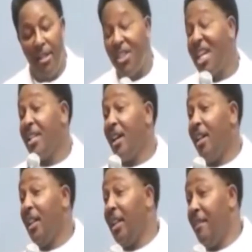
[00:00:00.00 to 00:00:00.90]
Sin
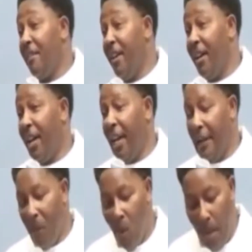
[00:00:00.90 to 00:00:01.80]
doesn't live here
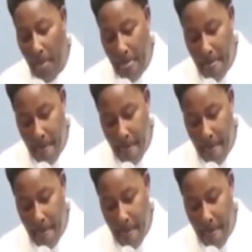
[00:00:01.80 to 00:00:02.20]
anymore.